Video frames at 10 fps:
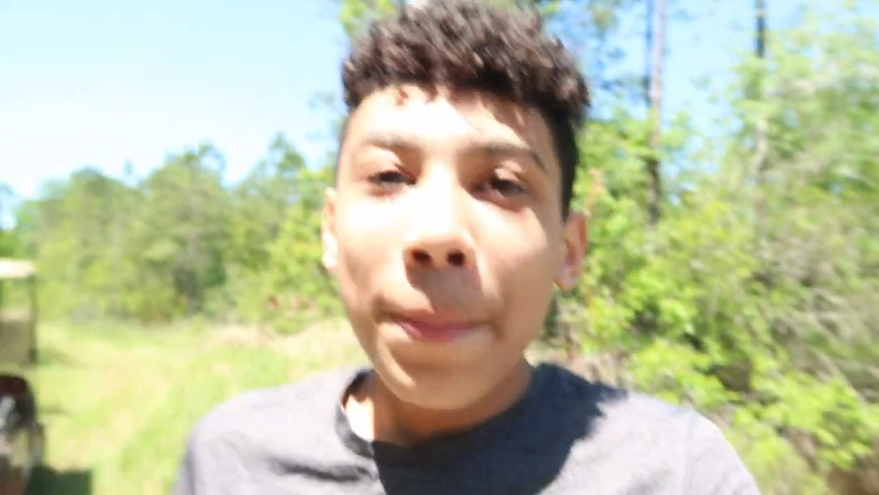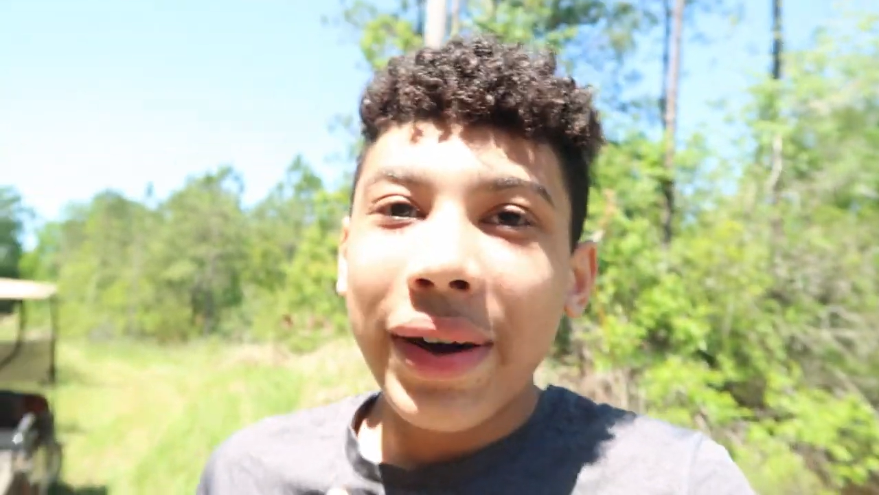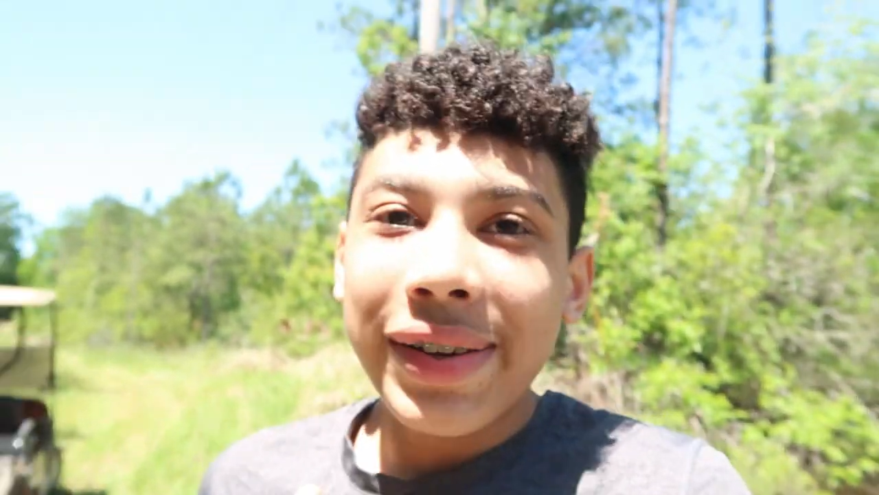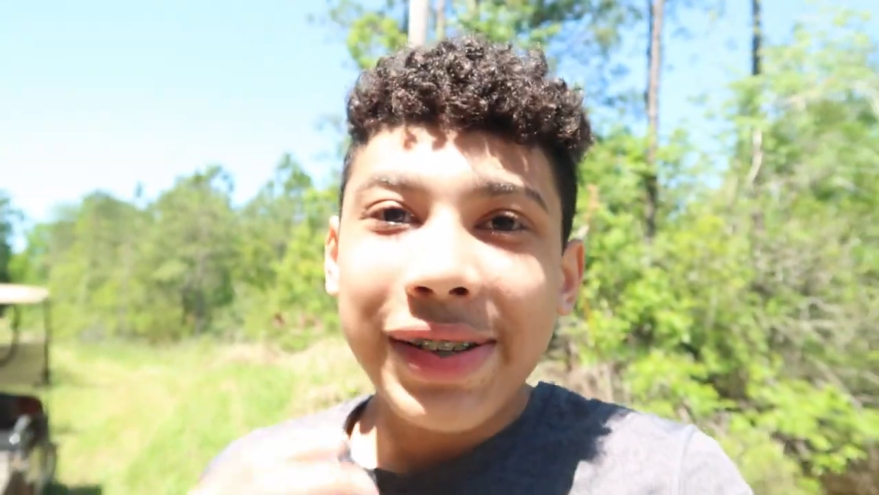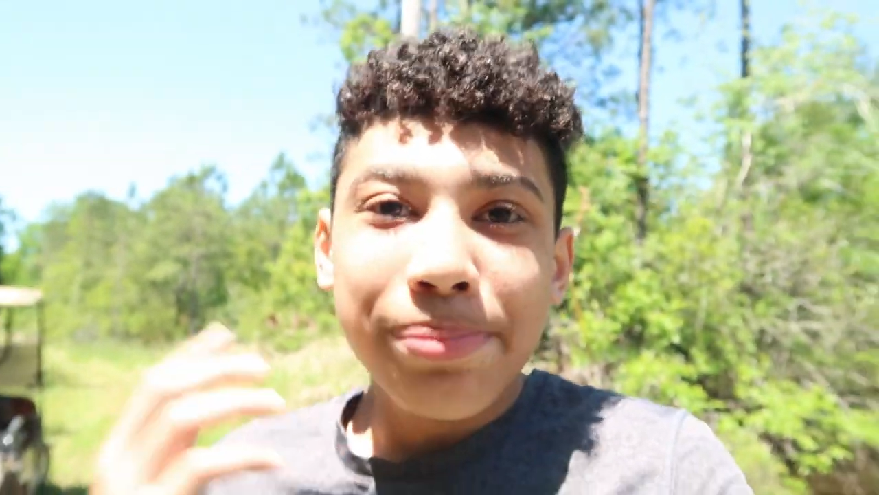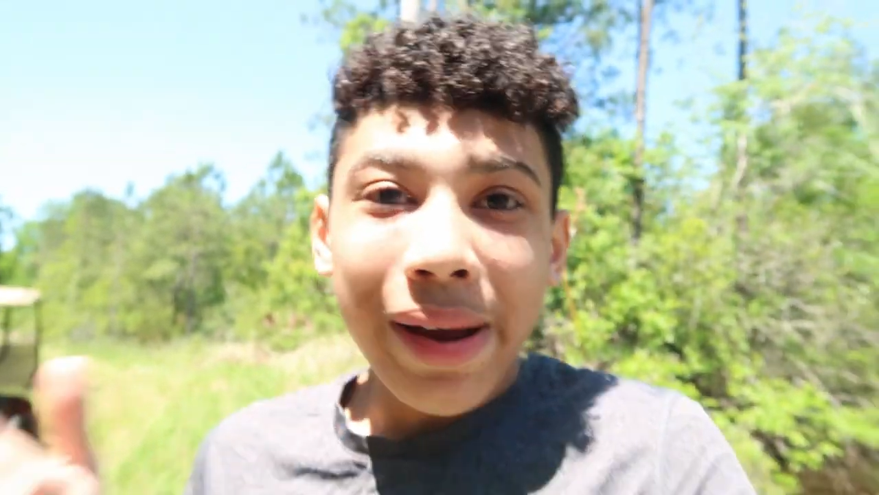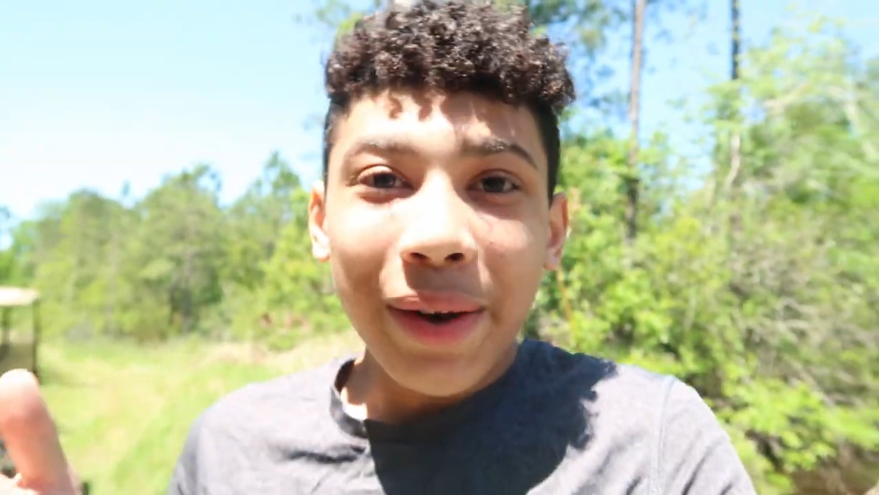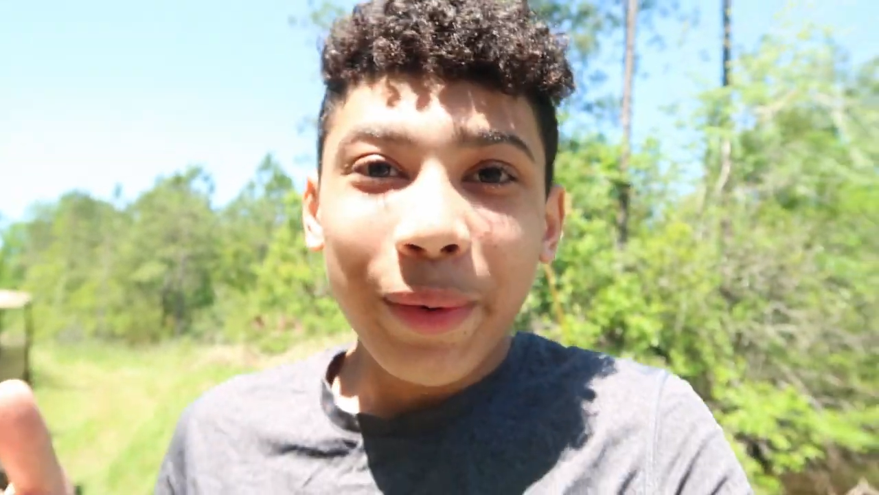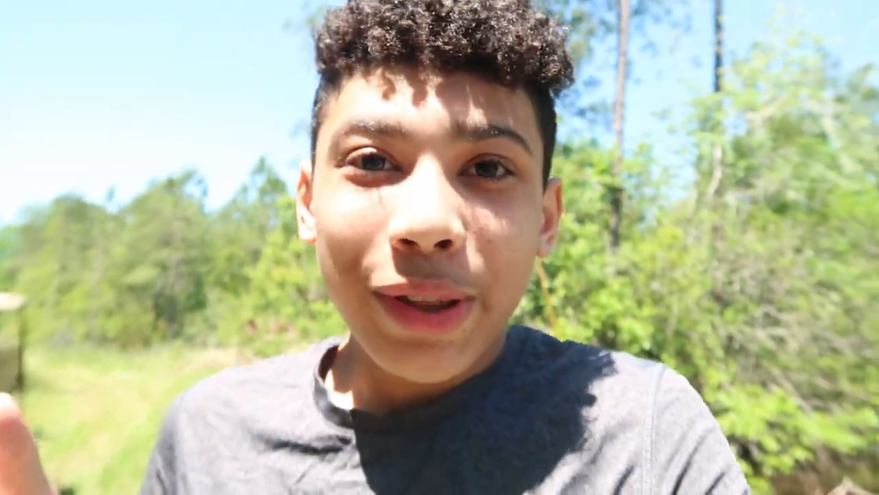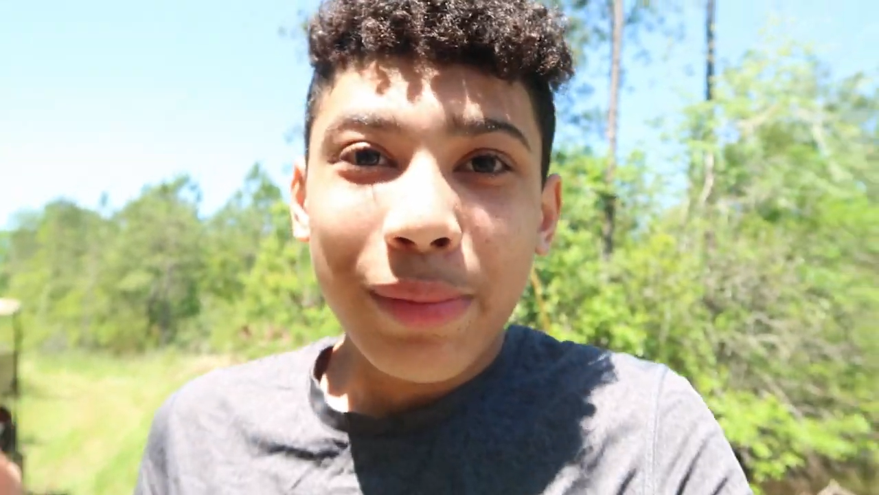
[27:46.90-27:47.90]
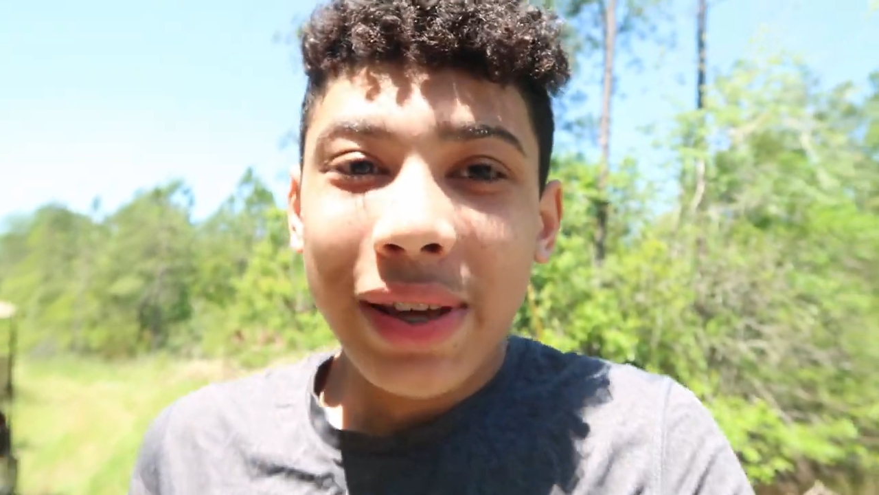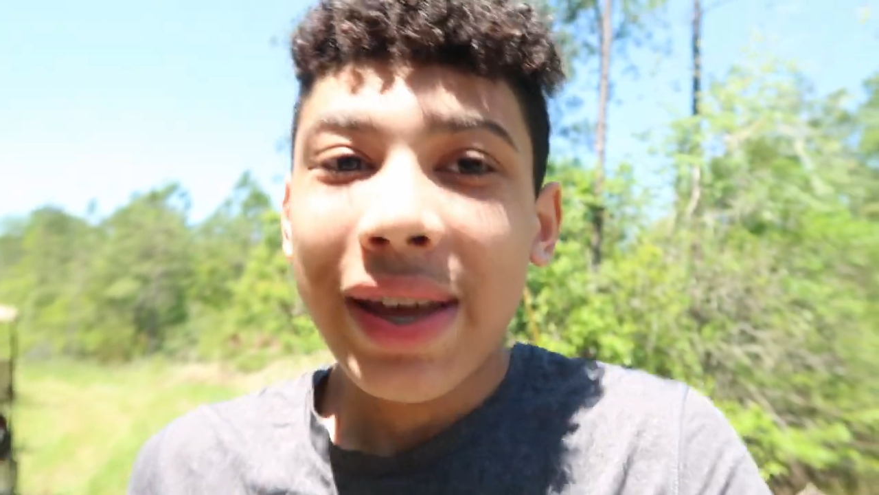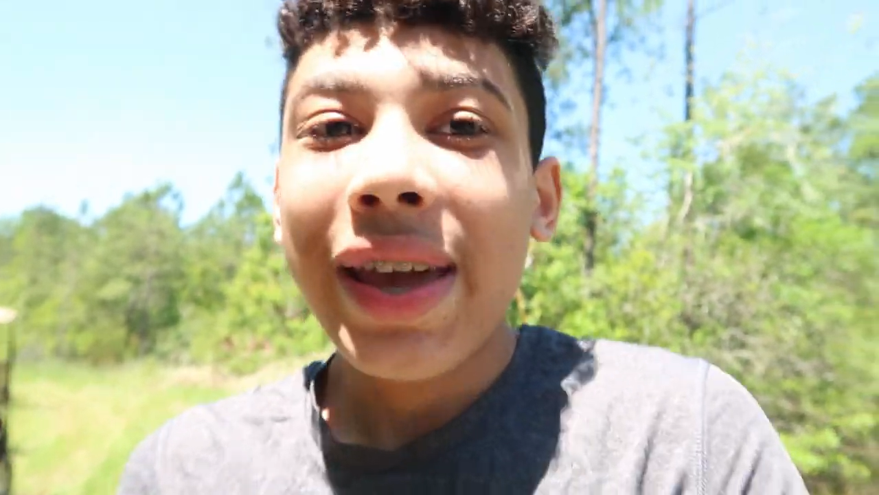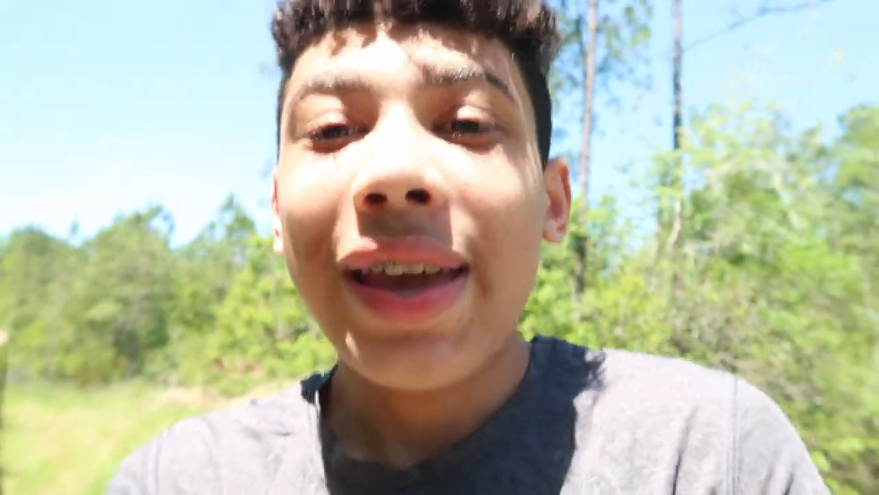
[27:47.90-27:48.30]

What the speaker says: but just bear with me